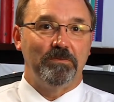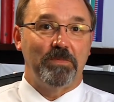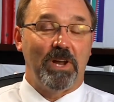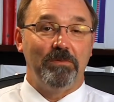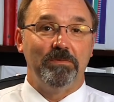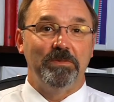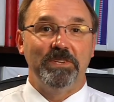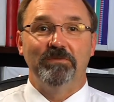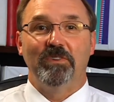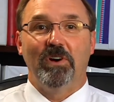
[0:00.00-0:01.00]
probably
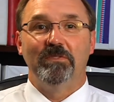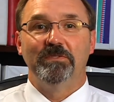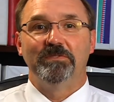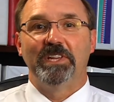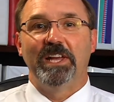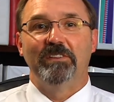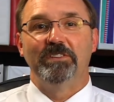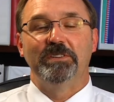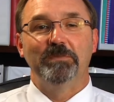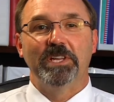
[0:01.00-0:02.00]
involved if they have
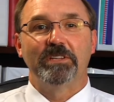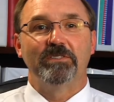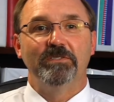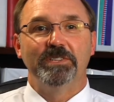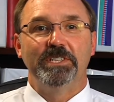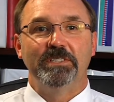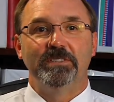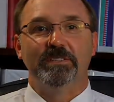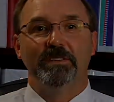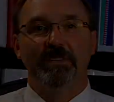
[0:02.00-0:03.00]
any medical needs.